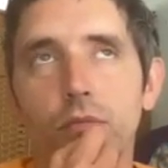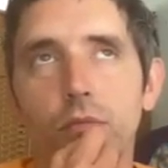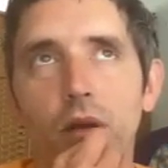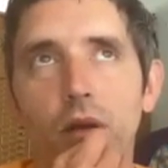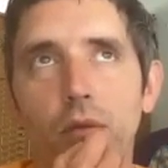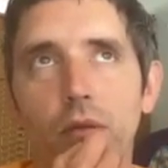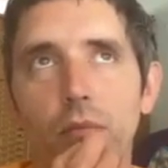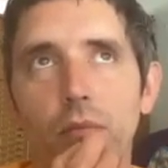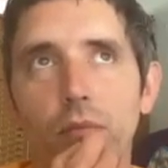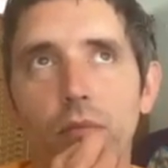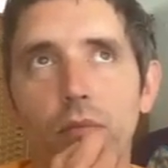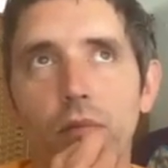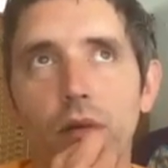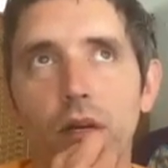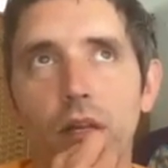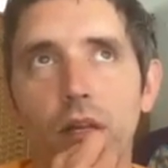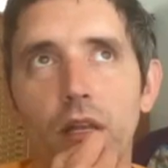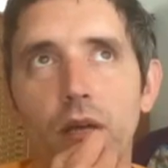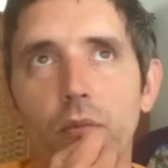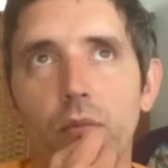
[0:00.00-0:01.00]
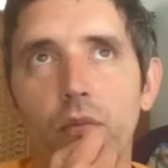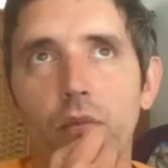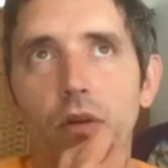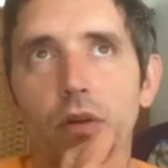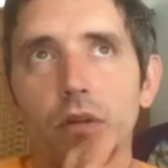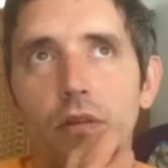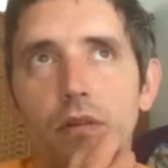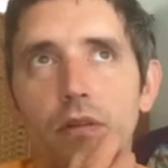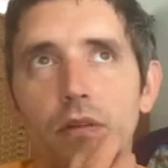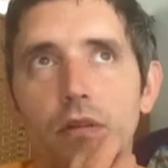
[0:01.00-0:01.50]
probably a lot
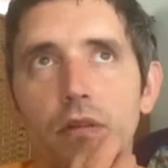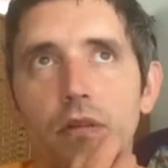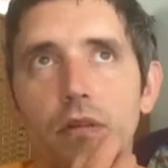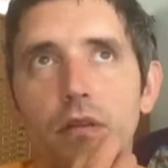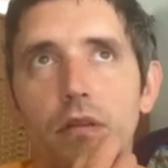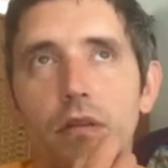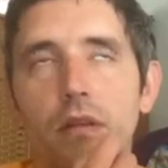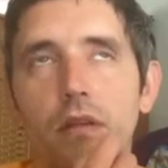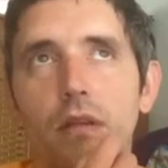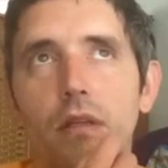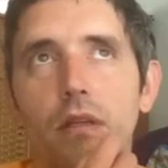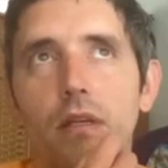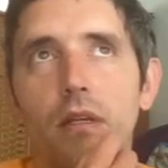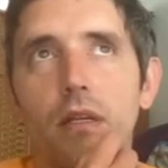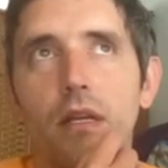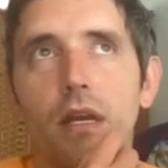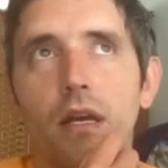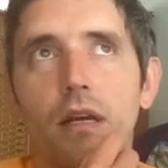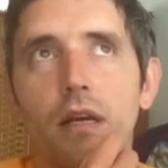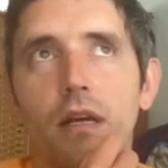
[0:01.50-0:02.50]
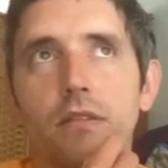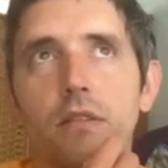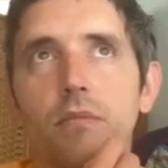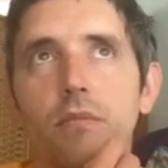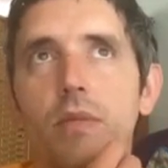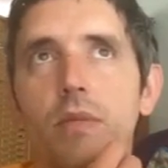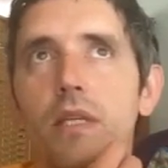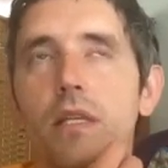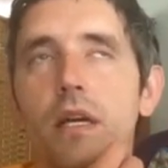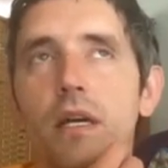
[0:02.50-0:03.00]
more that has to
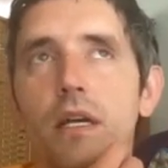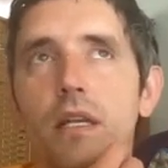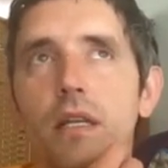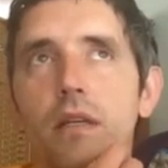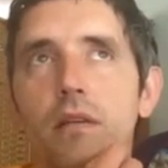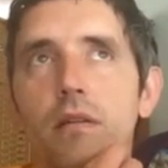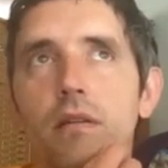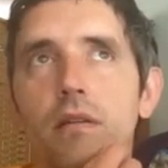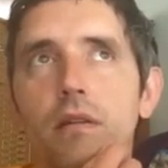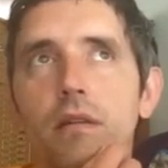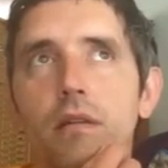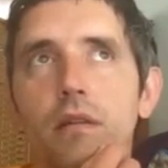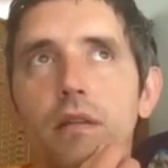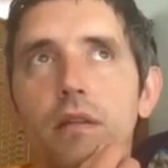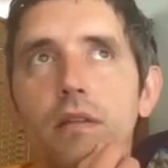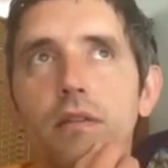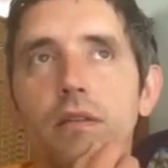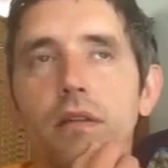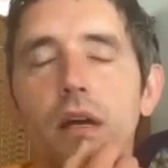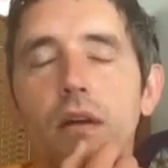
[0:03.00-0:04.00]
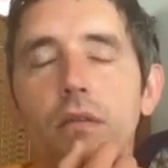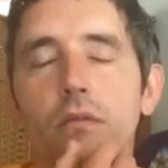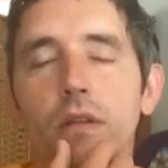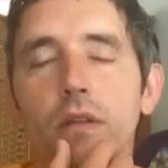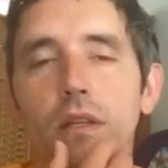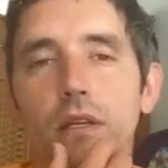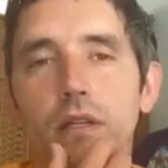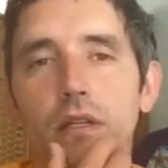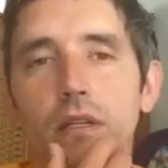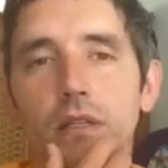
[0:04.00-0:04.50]
be done that's not
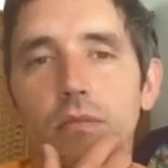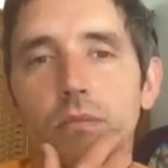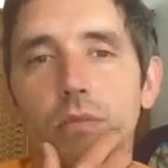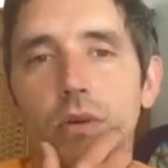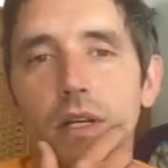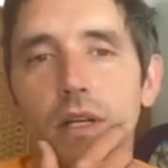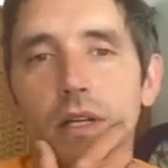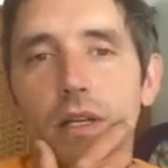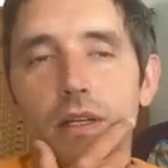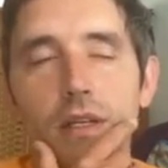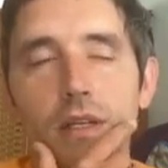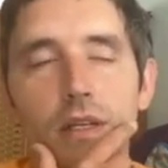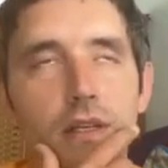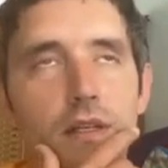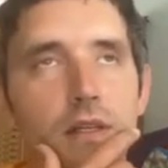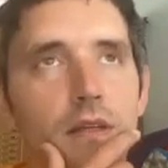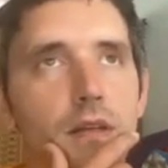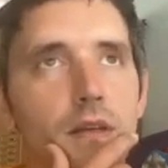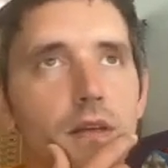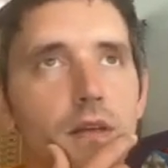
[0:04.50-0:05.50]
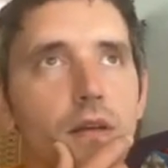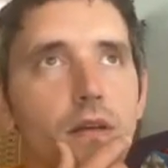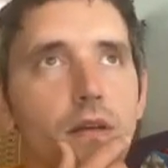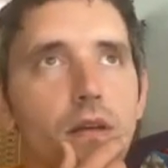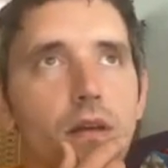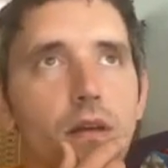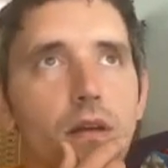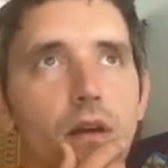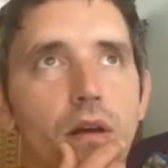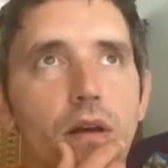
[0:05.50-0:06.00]
related to BrightID.
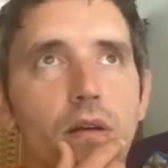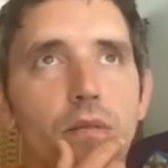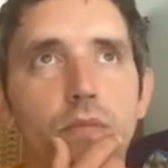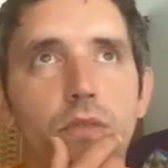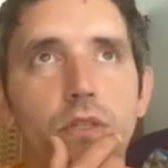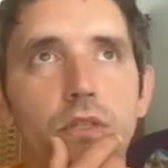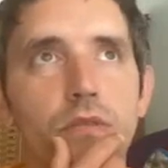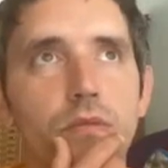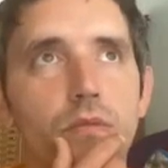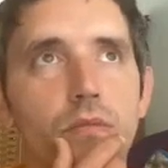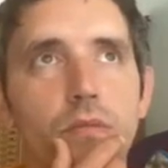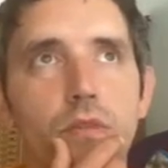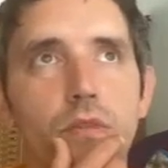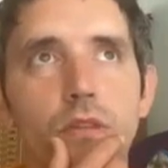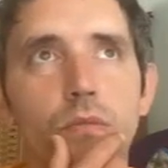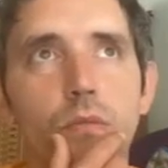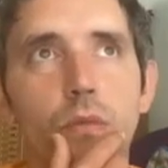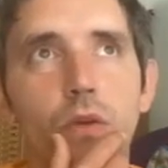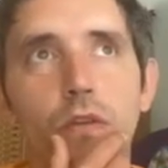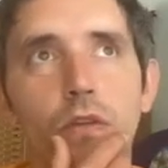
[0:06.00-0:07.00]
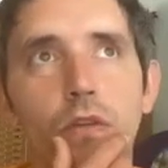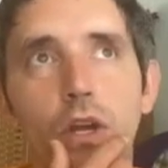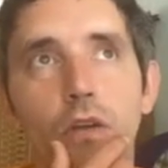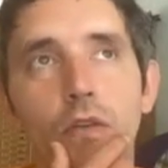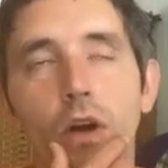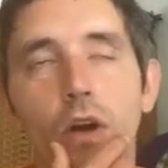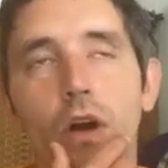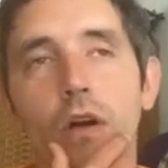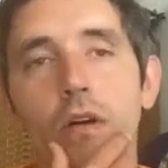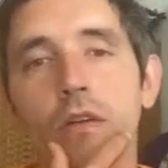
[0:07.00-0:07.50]
Just moving
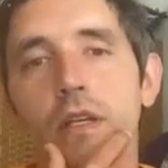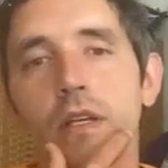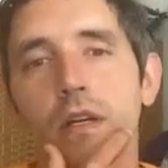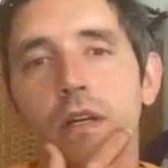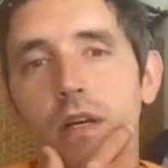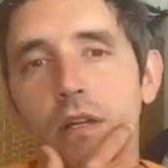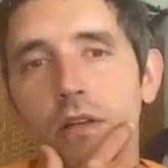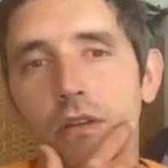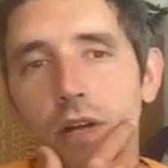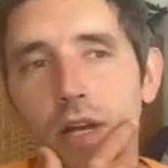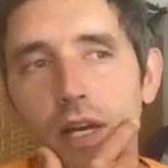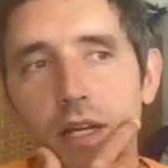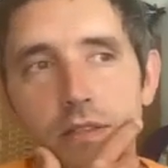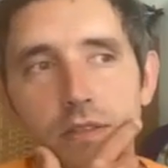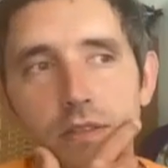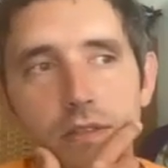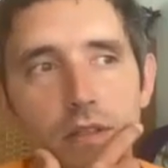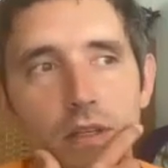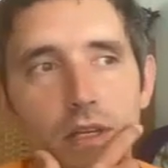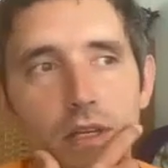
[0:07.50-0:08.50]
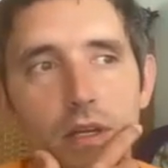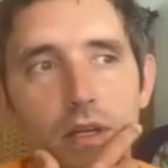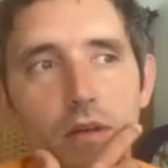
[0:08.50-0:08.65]
over all the contracts.